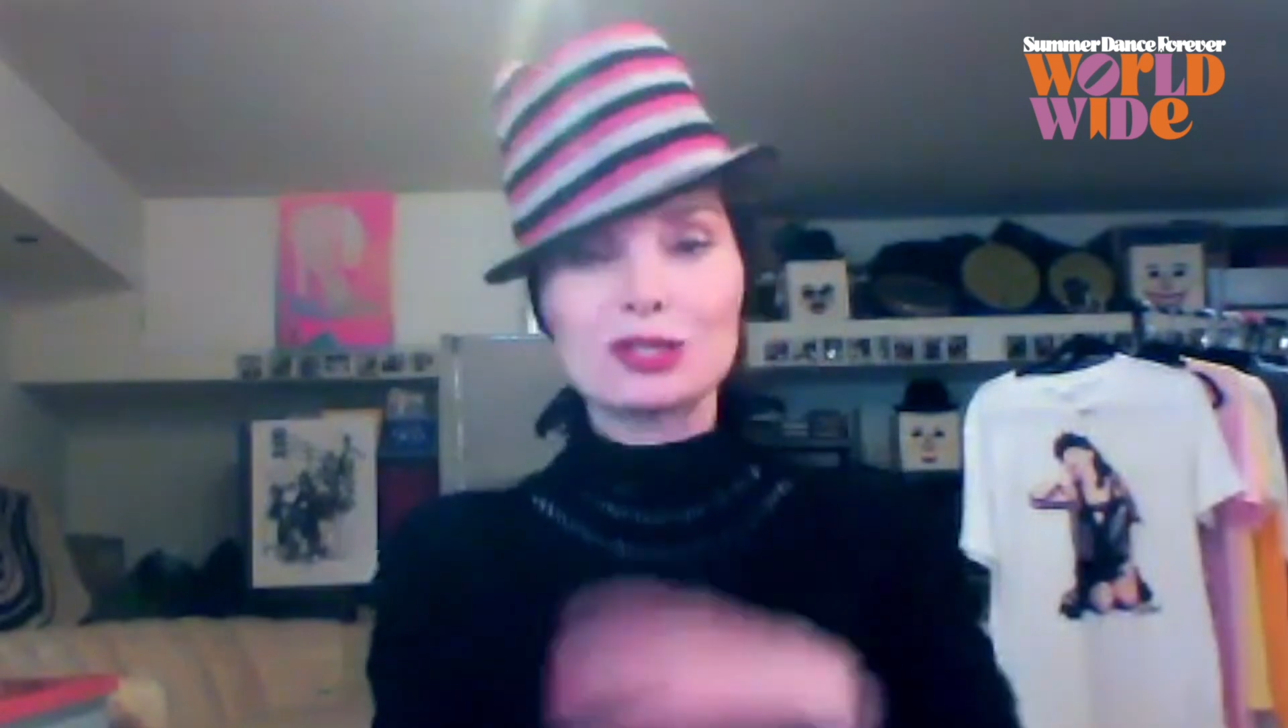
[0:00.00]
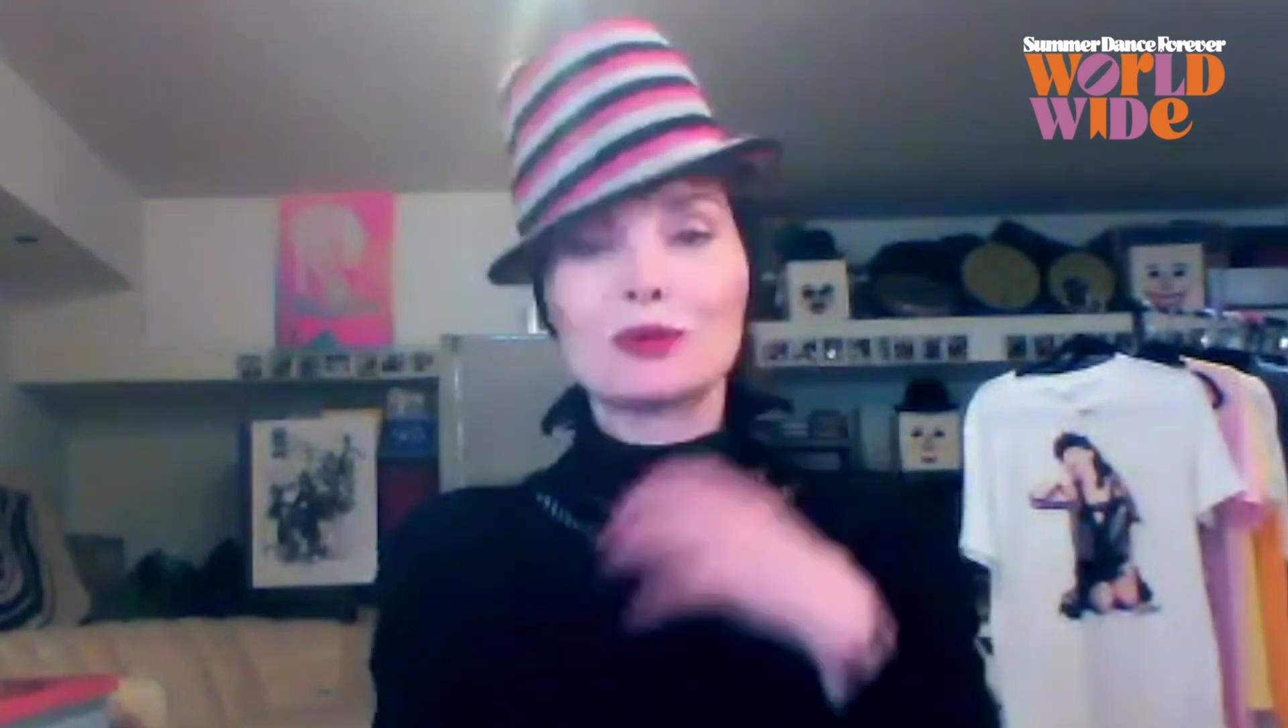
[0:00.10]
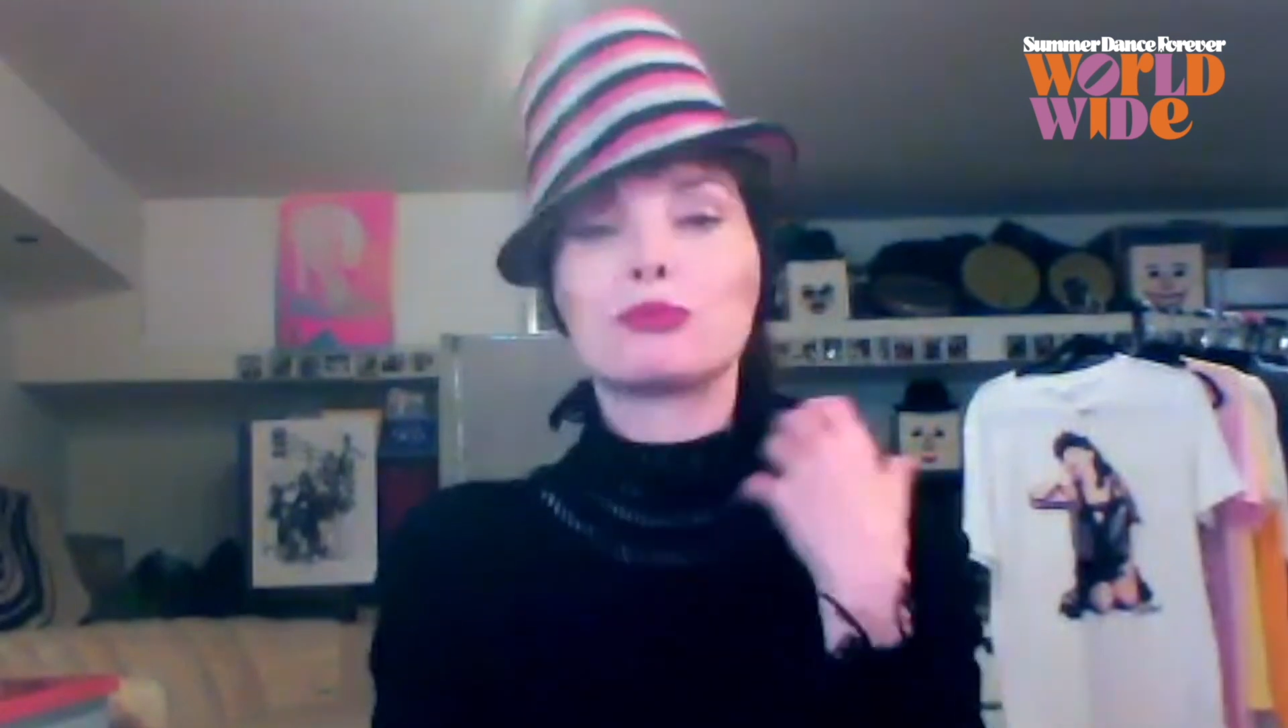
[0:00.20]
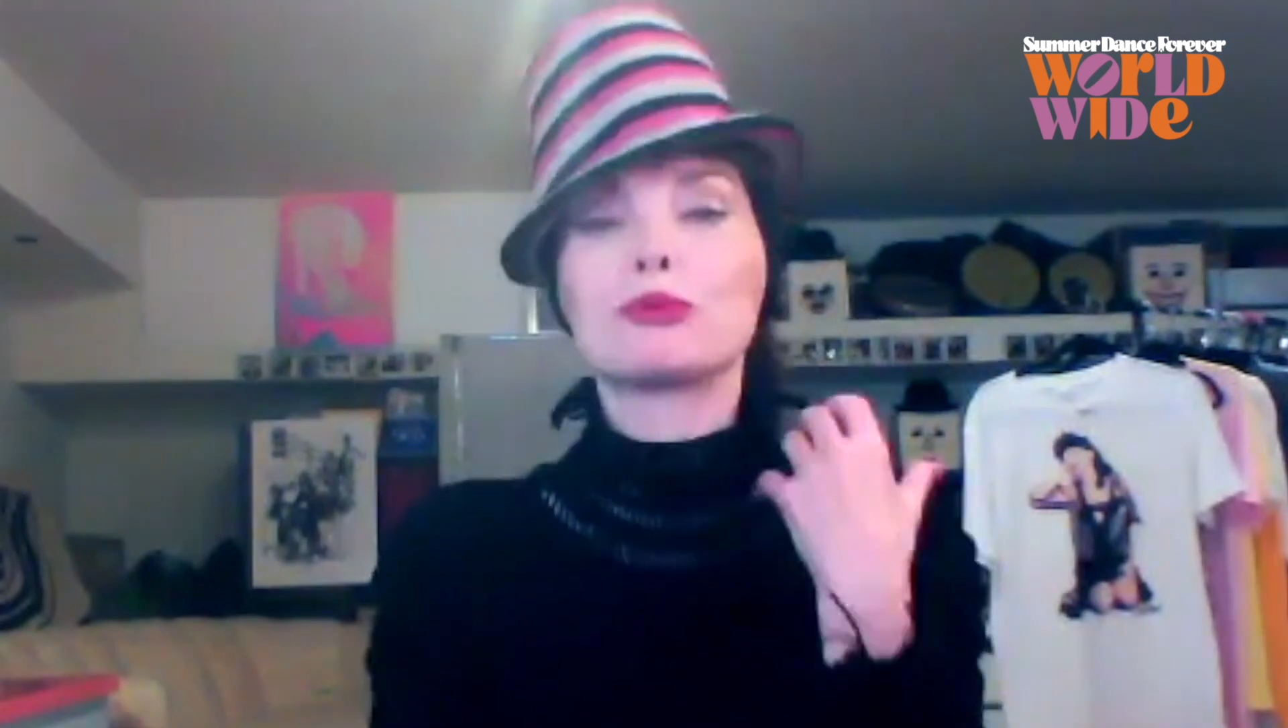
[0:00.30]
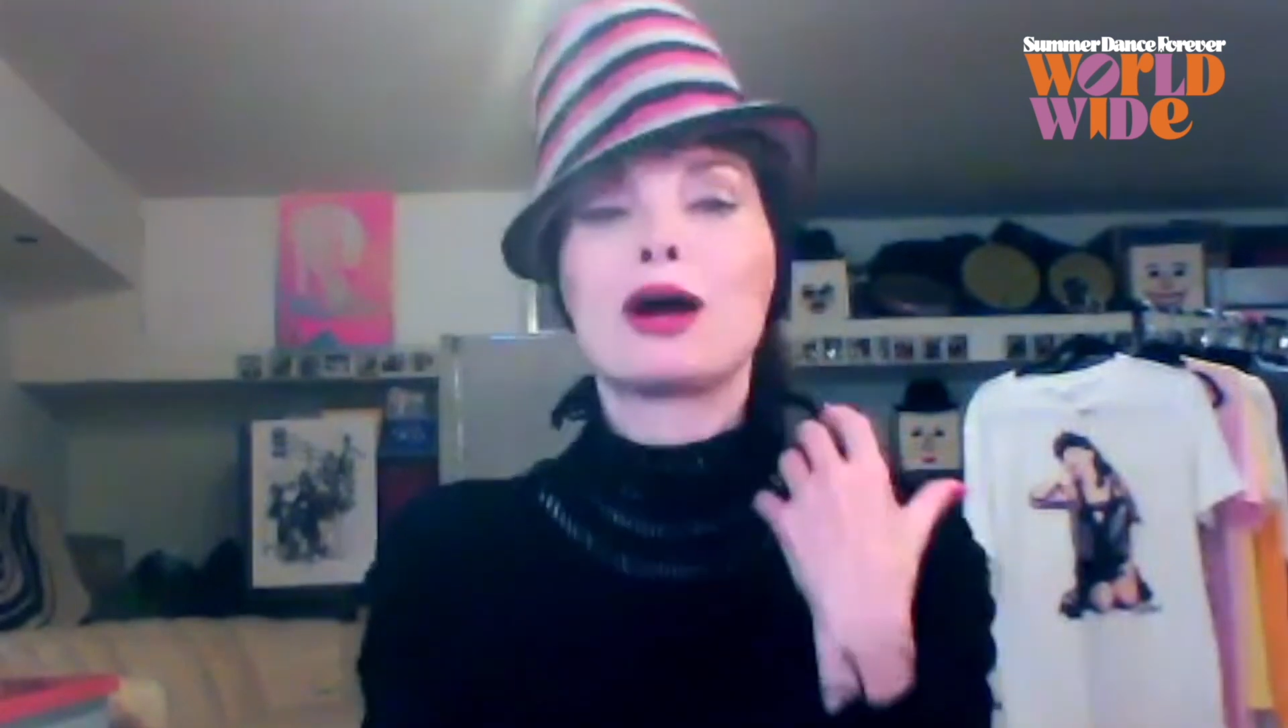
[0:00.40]

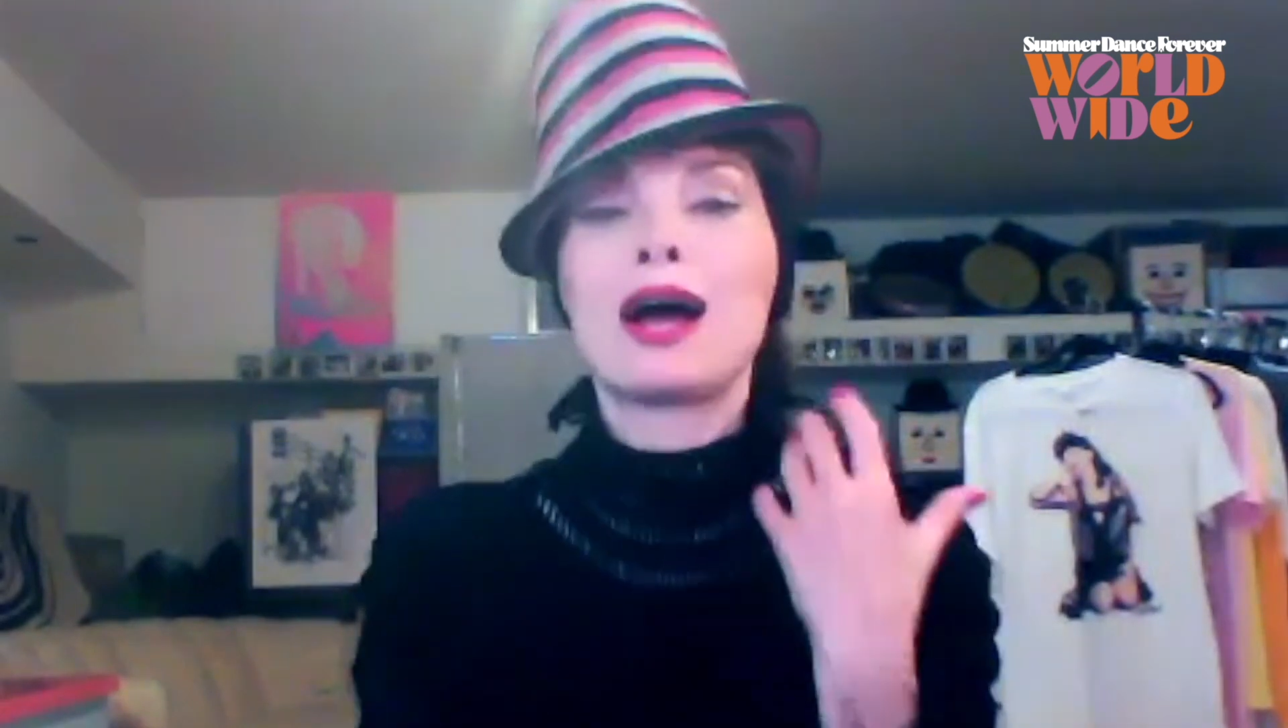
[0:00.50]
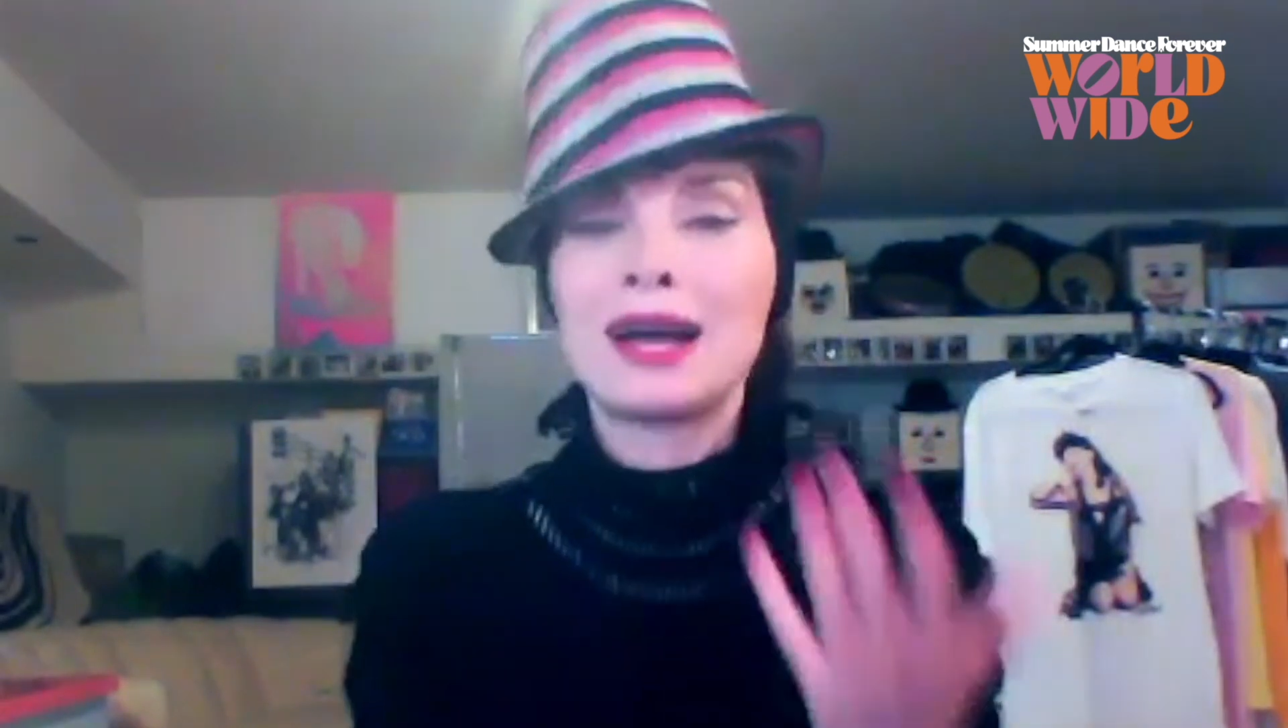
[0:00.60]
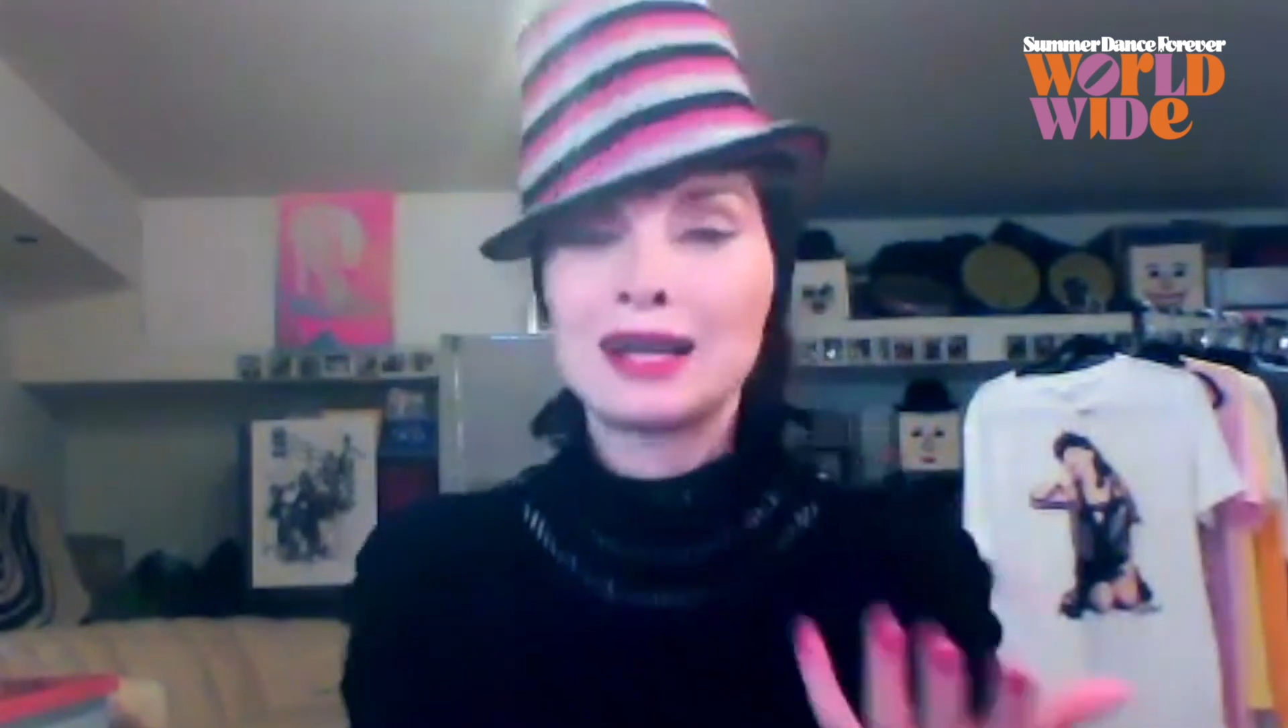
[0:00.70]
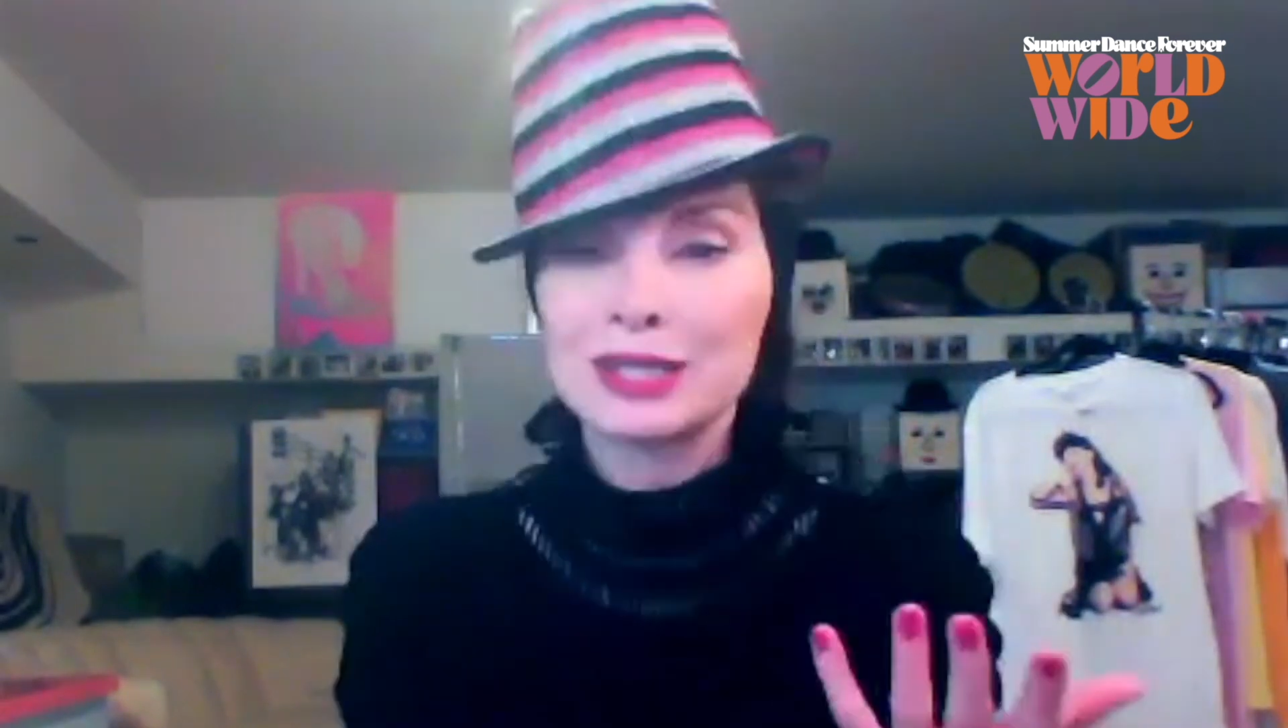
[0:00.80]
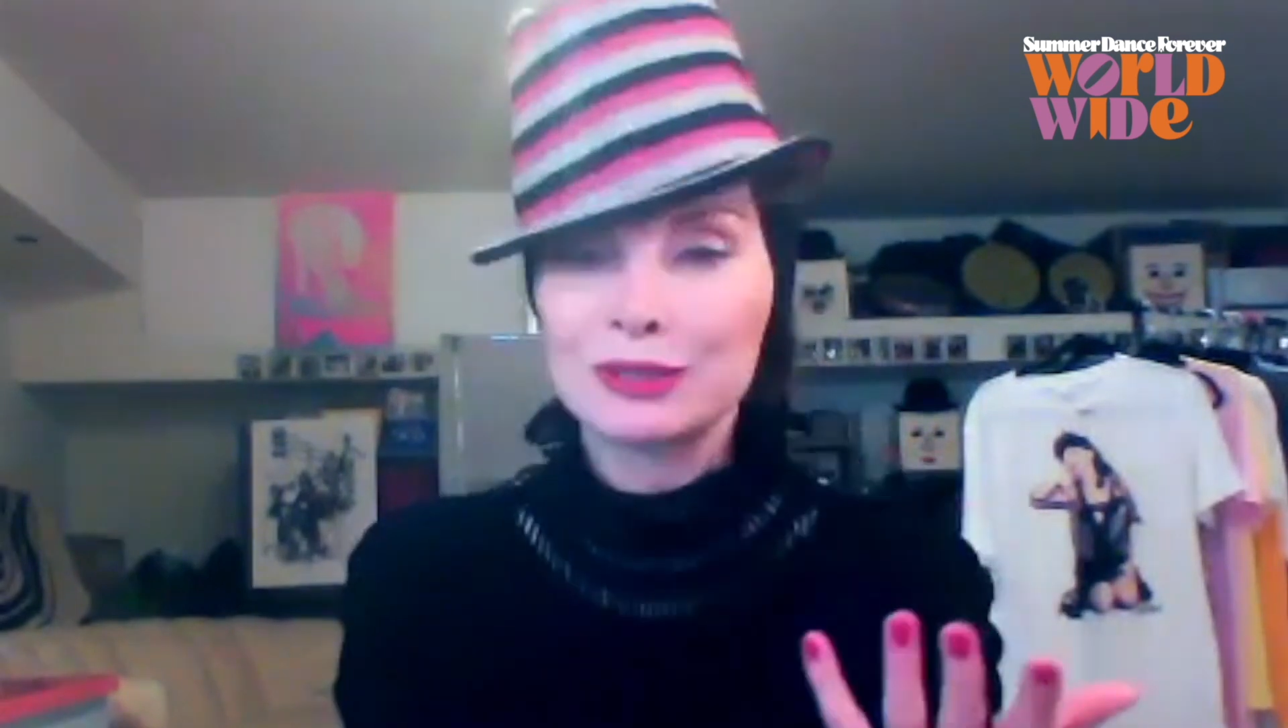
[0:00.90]

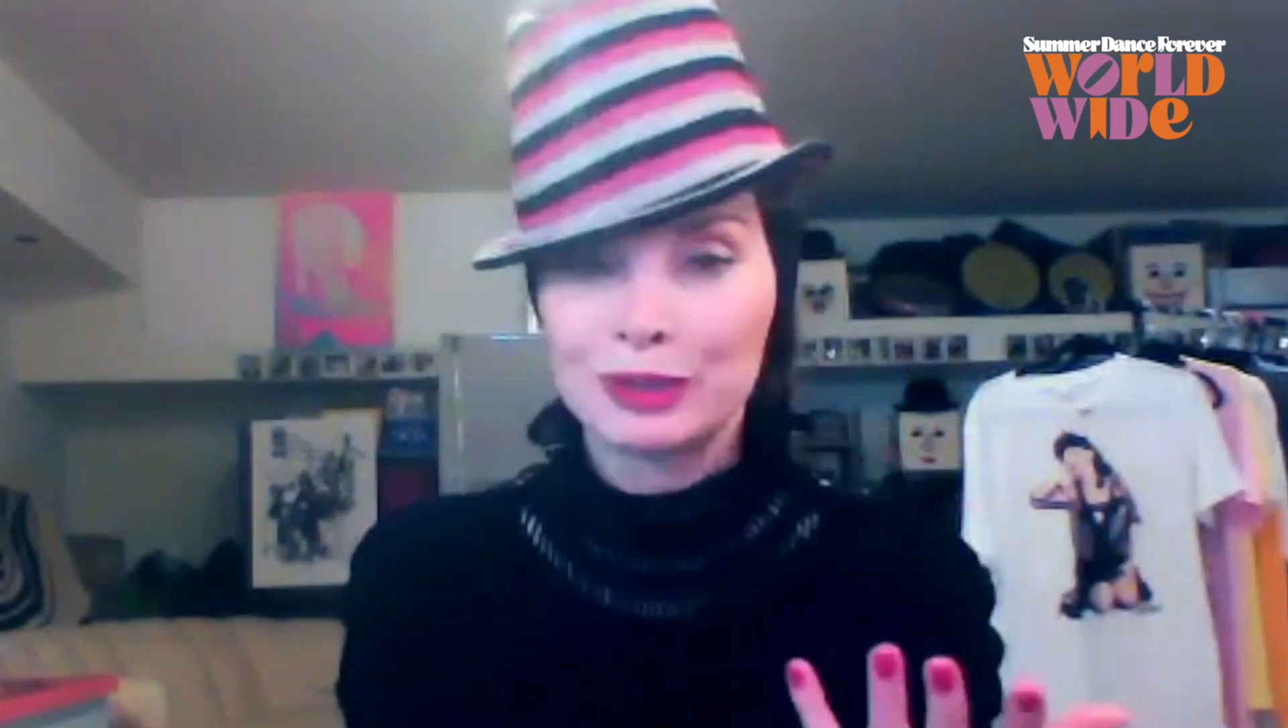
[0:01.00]
Surprise